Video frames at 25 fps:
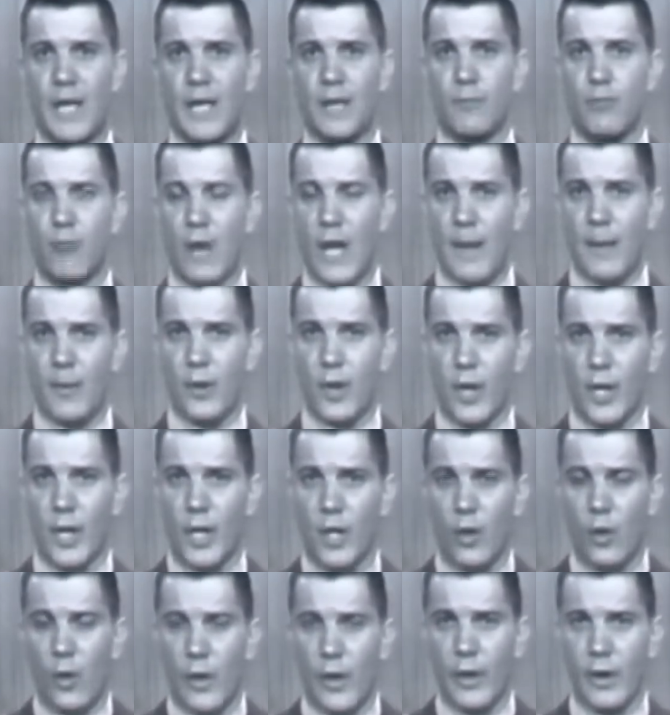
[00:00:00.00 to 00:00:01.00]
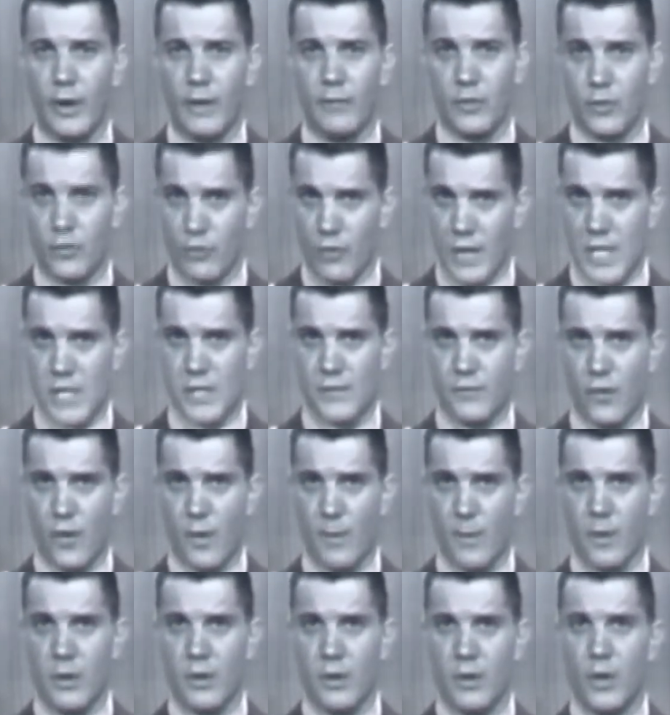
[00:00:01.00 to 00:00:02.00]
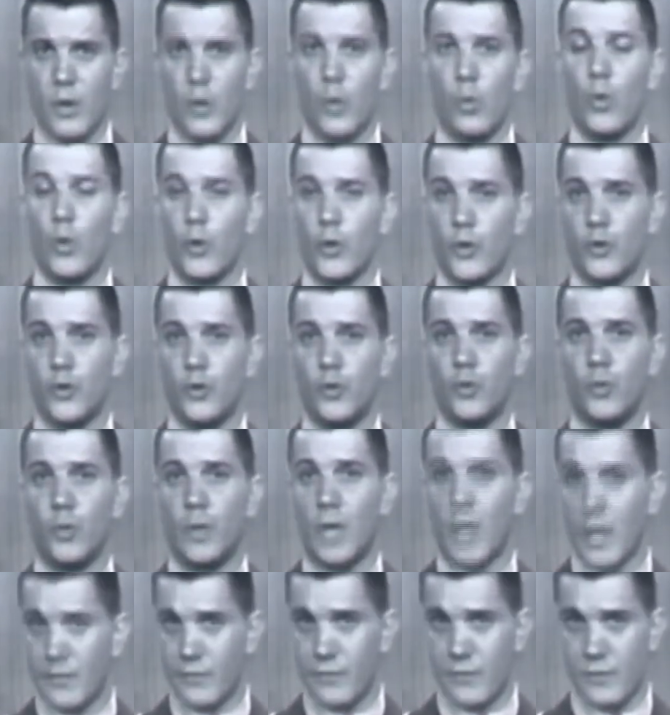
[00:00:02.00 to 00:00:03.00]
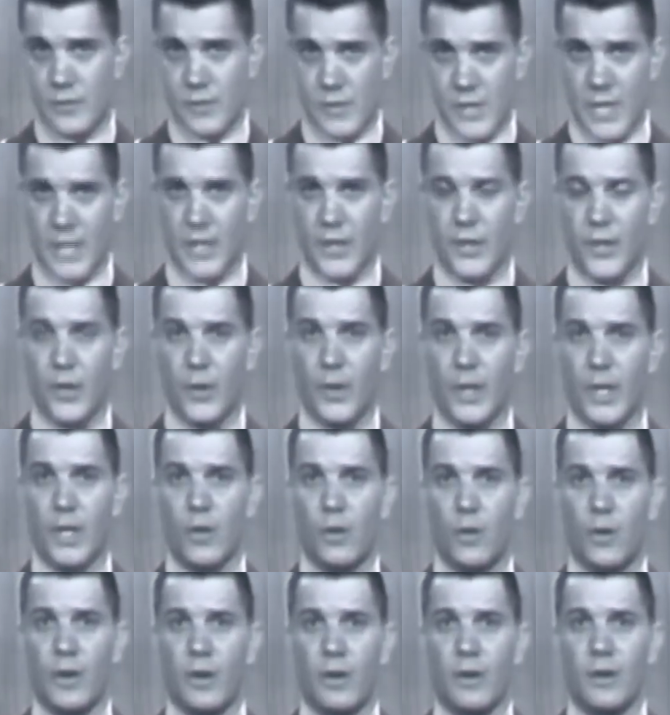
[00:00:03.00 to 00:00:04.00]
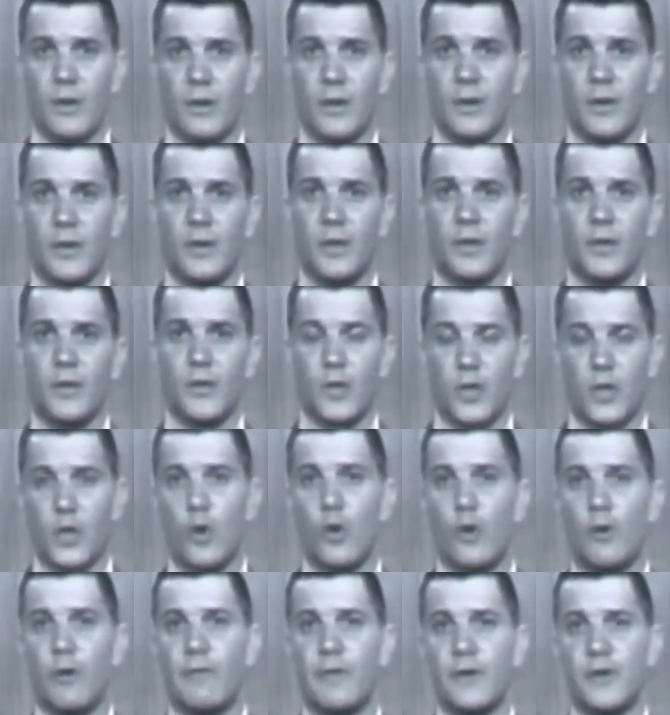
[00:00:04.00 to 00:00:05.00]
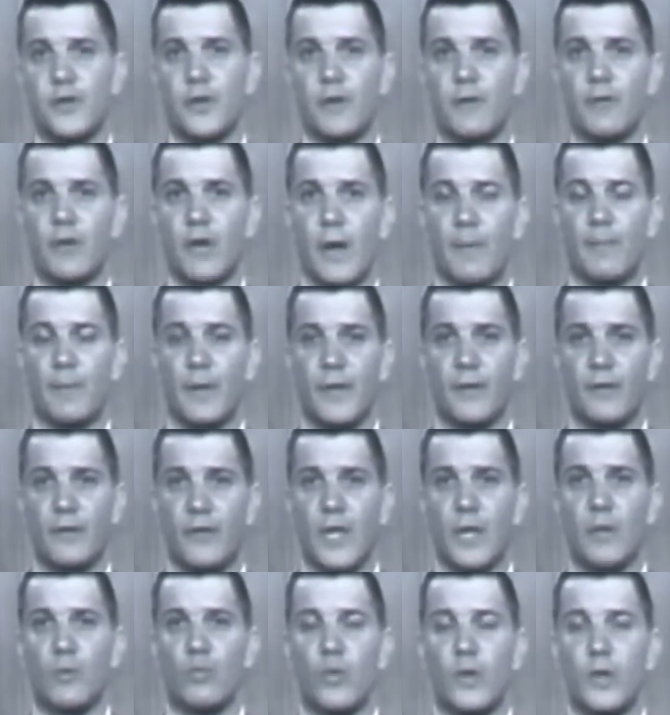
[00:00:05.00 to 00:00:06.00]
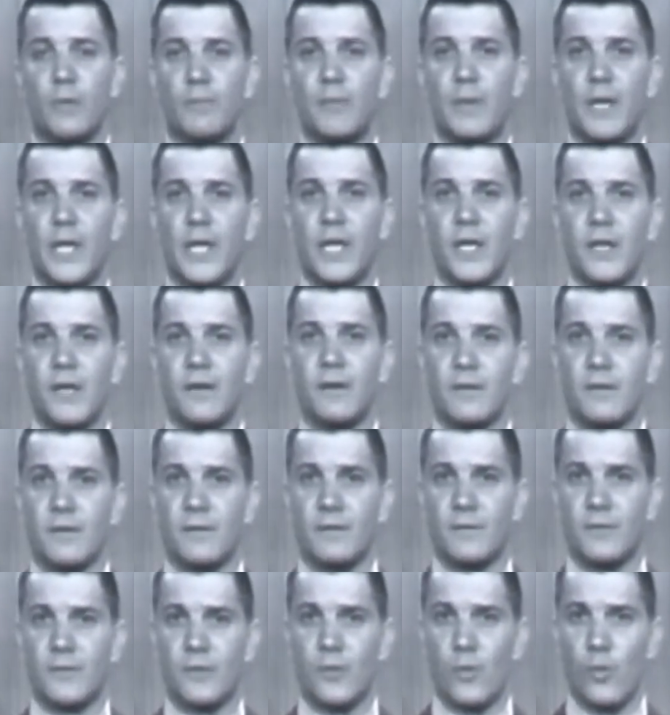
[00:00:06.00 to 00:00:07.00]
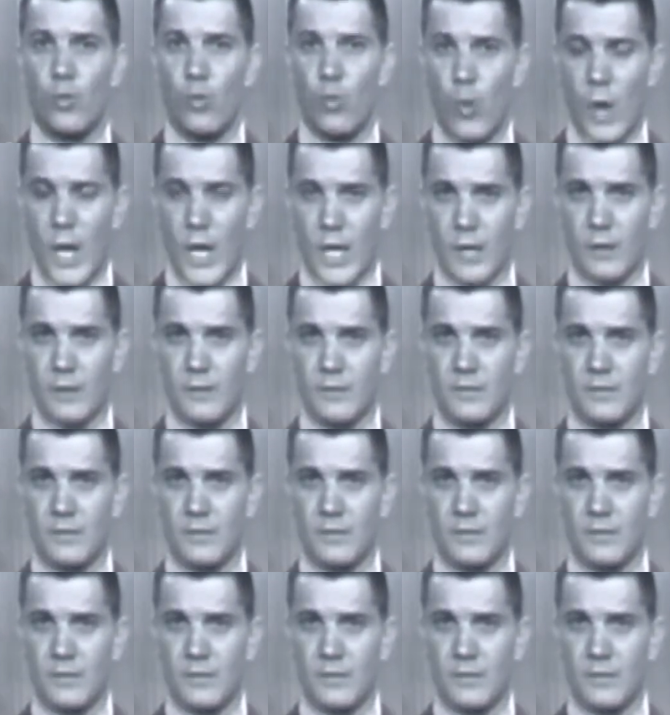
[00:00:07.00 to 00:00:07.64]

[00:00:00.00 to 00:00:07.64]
by the primary coil of a transformer were to cut the secondary coil, the coefficient of coupling then would be 1.